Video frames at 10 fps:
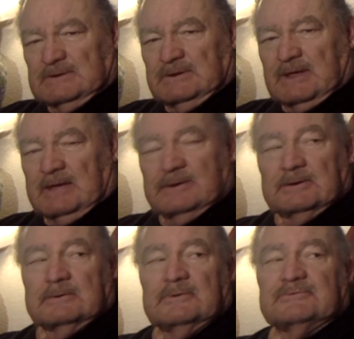was out here
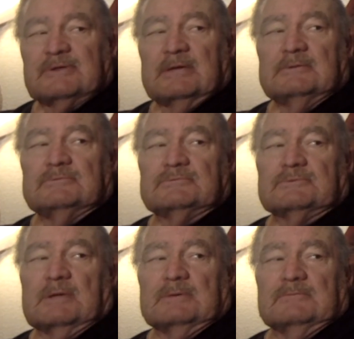in the states,
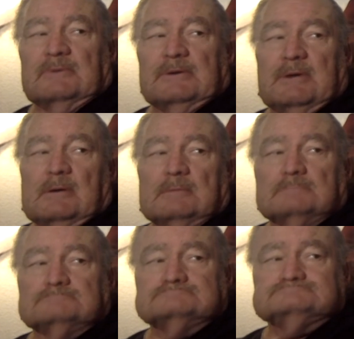not in Vietnam.
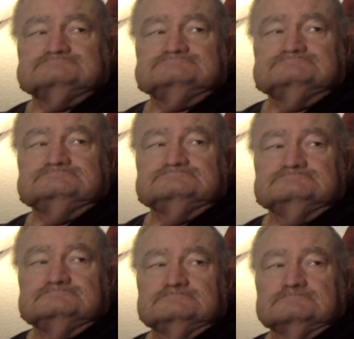Why
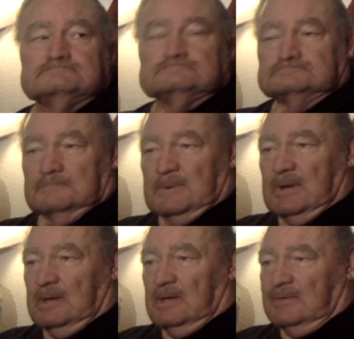not?
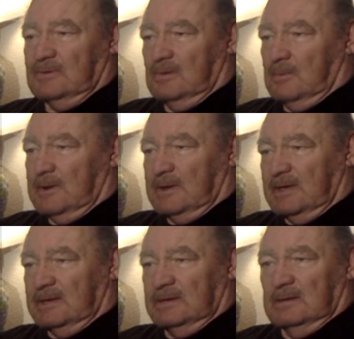Because you're ready to
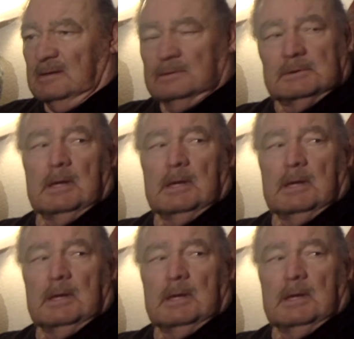get killed.